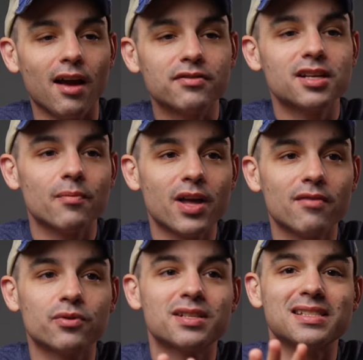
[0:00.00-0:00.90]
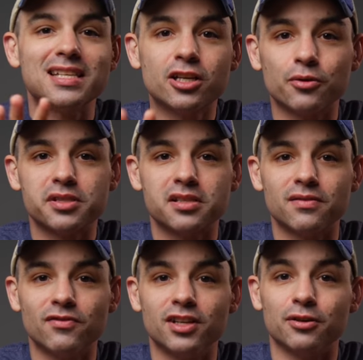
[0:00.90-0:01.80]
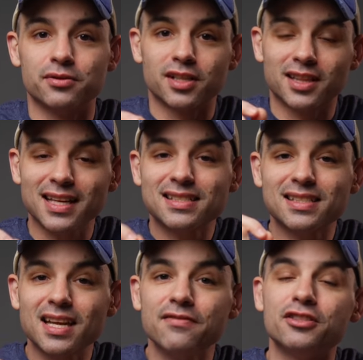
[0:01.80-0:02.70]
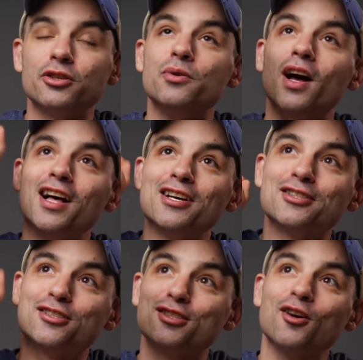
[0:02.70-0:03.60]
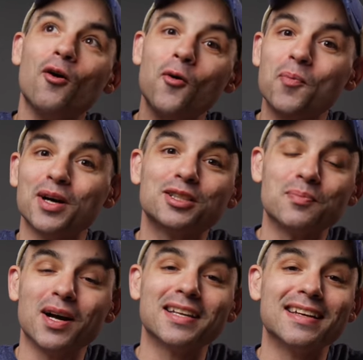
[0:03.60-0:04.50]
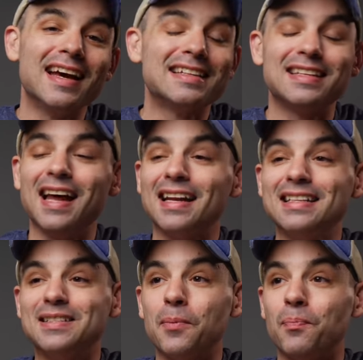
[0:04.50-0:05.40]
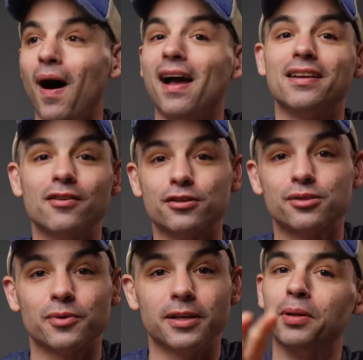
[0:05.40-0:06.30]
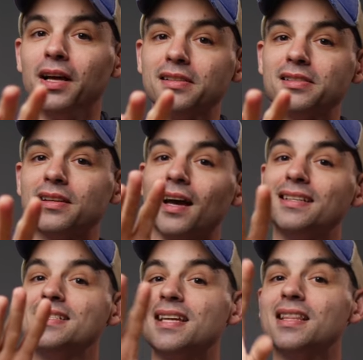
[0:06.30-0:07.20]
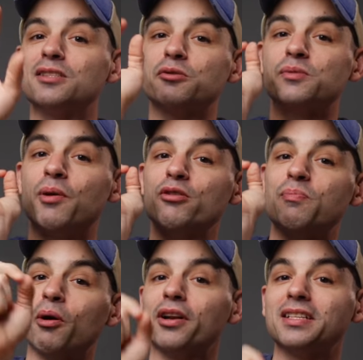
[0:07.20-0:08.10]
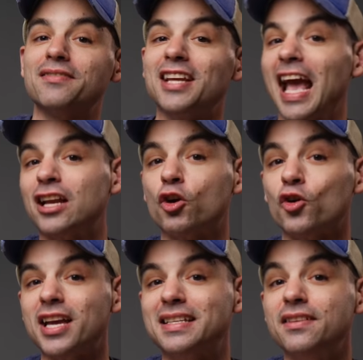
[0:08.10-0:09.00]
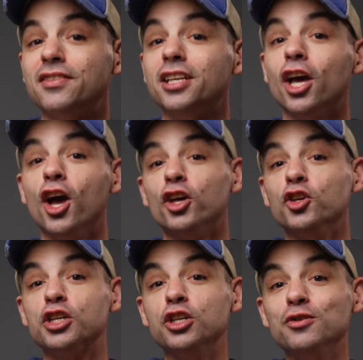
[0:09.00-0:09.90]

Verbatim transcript: every time we have one of these ecosystem videos. Like, that saves you so much money to not need to buy another suite. Plus, I did say this was both productivity and creativity. You can